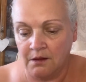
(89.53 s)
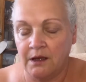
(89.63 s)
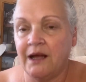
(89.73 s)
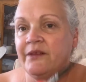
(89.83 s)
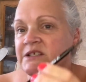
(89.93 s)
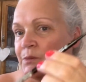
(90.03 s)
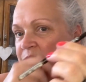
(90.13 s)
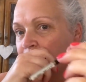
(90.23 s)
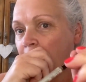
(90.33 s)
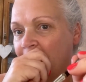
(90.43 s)
and this
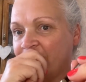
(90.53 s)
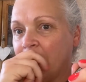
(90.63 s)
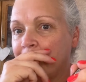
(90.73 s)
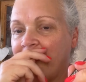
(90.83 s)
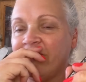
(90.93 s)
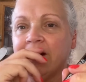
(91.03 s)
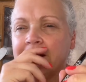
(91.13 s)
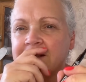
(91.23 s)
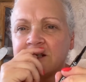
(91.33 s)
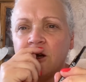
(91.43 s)
was bought from, I
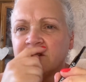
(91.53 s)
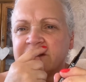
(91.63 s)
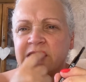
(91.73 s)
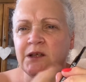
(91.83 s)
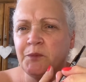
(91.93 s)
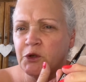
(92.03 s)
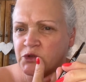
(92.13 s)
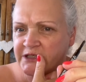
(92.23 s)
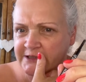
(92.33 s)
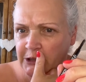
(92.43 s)
think it's called, is it the
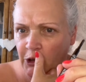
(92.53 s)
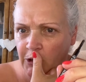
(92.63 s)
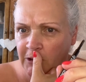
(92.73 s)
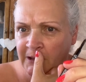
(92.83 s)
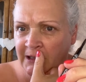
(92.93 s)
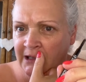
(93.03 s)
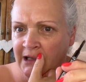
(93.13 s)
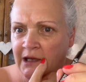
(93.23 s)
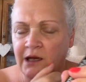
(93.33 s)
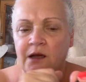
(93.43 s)
Beauty Store,
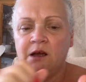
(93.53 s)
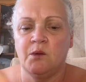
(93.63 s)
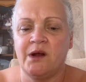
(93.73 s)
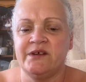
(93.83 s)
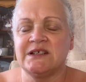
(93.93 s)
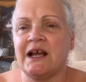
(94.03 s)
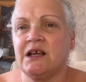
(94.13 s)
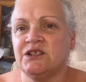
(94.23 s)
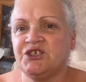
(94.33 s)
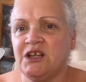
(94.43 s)
where it's
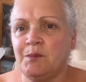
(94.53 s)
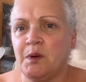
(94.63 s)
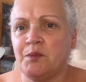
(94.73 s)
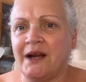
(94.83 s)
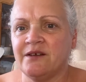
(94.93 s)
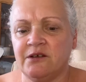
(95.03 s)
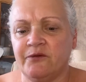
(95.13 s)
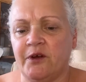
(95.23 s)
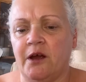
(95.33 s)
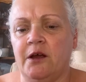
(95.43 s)
like a cheap brand of